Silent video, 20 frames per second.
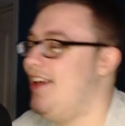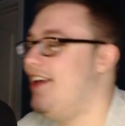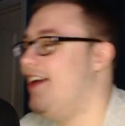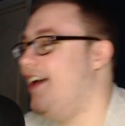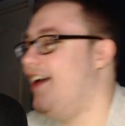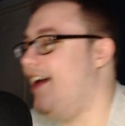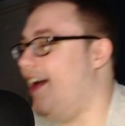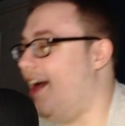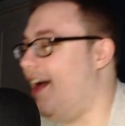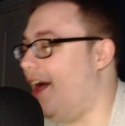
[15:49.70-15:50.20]

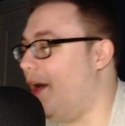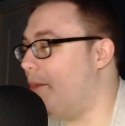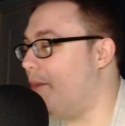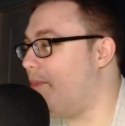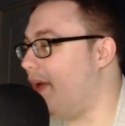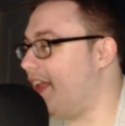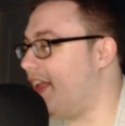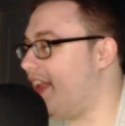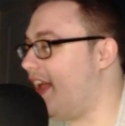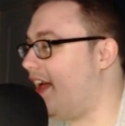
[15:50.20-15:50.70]

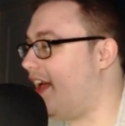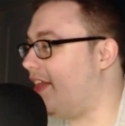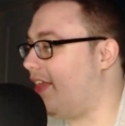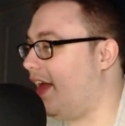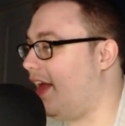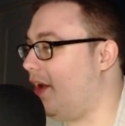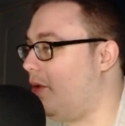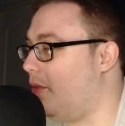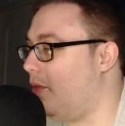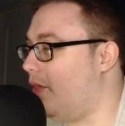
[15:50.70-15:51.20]
But yeah,
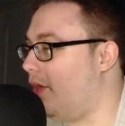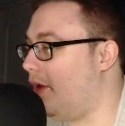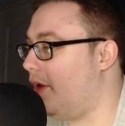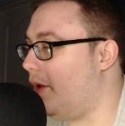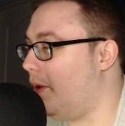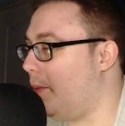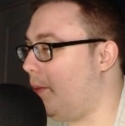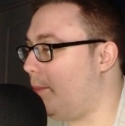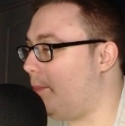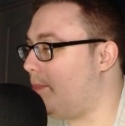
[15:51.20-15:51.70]

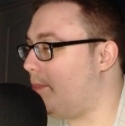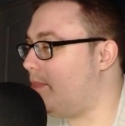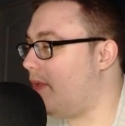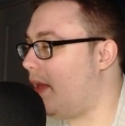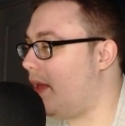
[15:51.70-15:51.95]
that'll